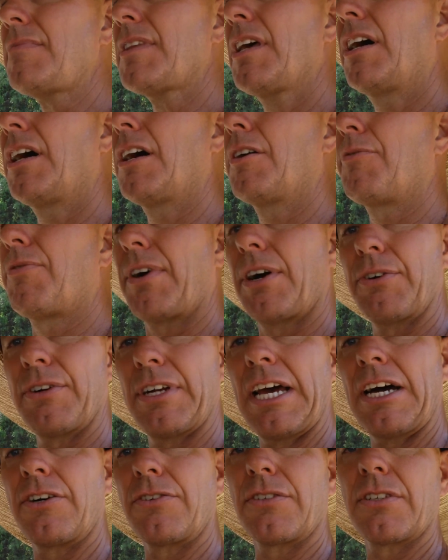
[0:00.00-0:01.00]
if I were
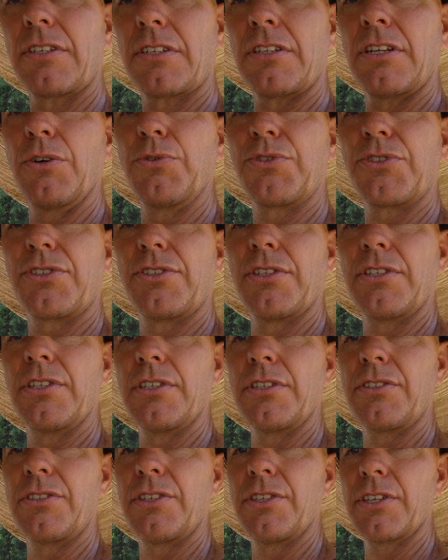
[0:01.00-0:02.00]
down closer to
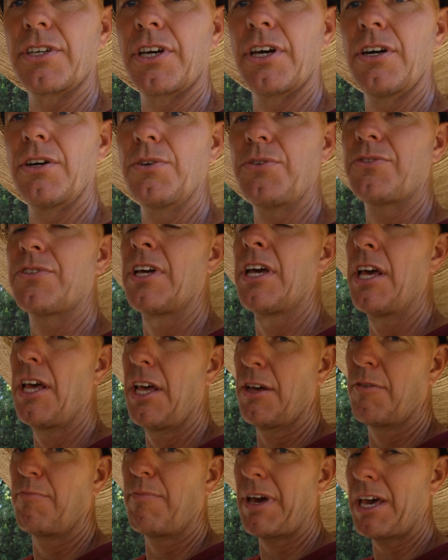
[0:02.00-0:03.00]
the coast,
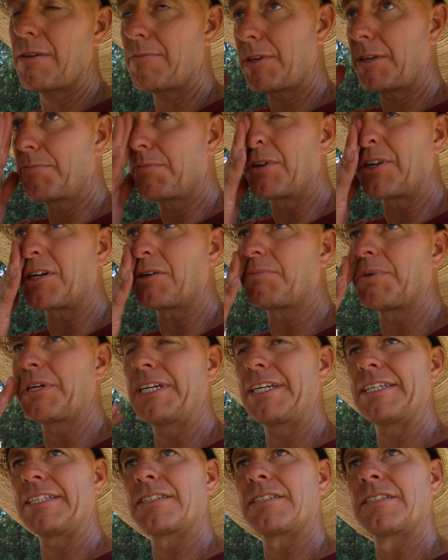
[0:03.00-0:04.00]
maybe, but up
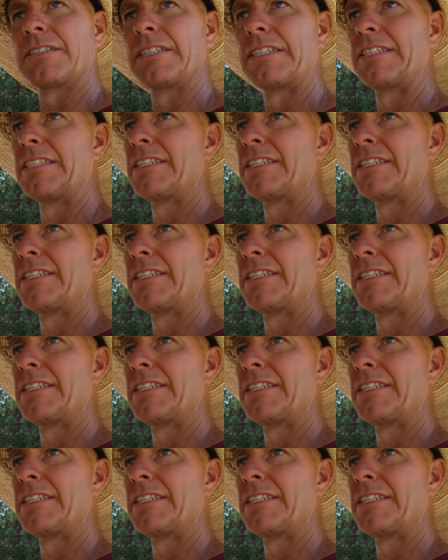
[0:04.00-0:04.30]
here,